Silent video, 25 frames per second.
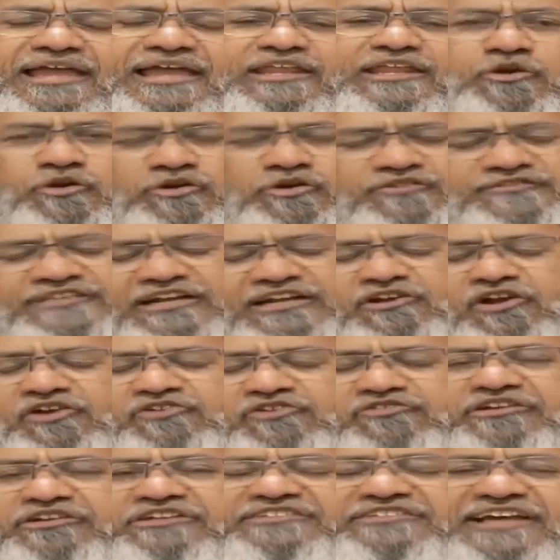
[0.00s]
And he knows that
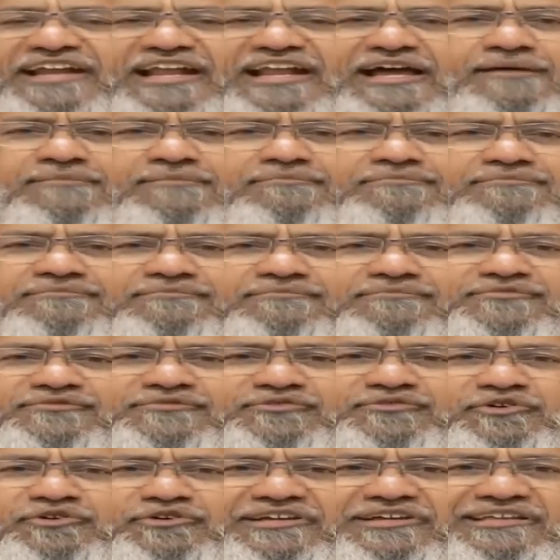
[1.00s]
lottery is
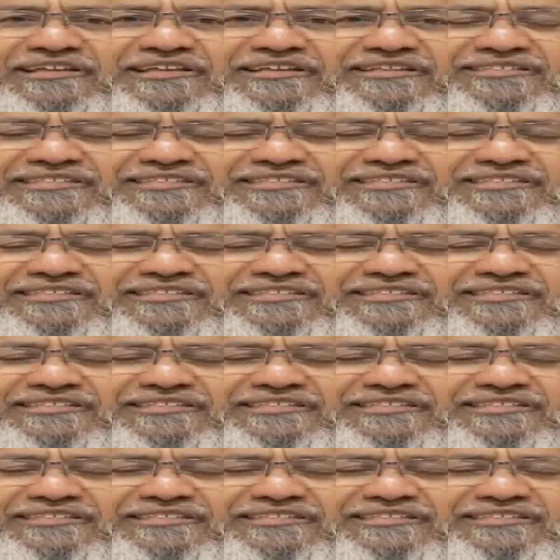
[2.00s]
haram, so